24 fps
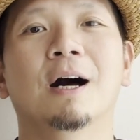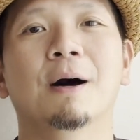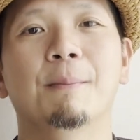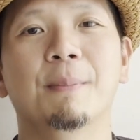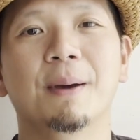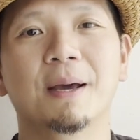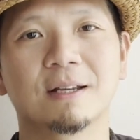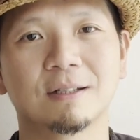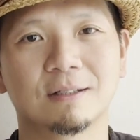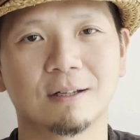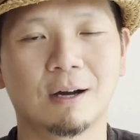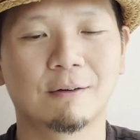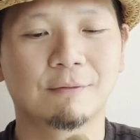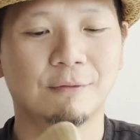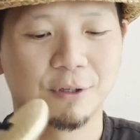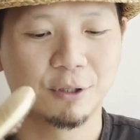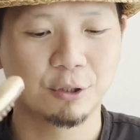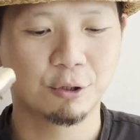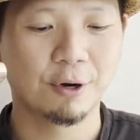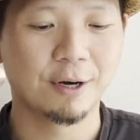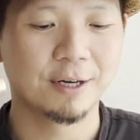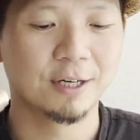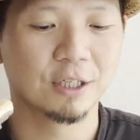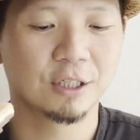based off a
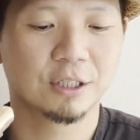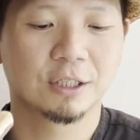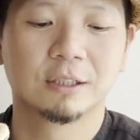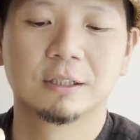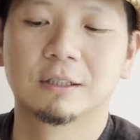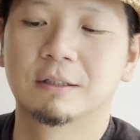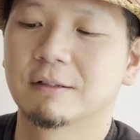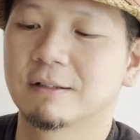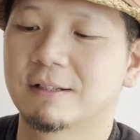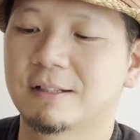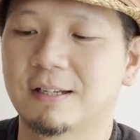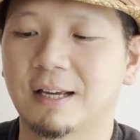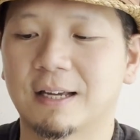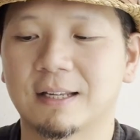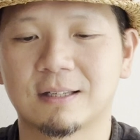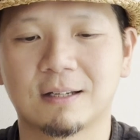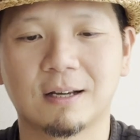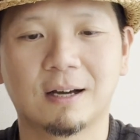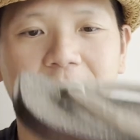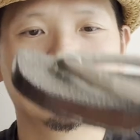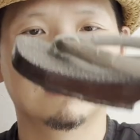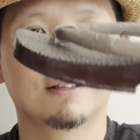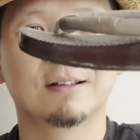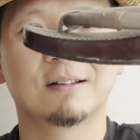traditional
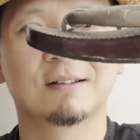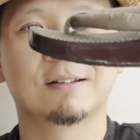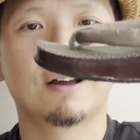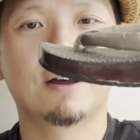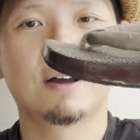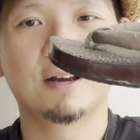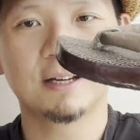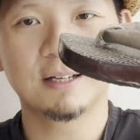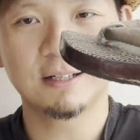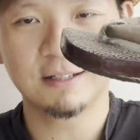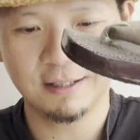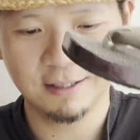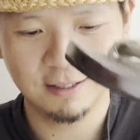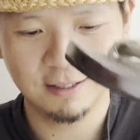Setta design.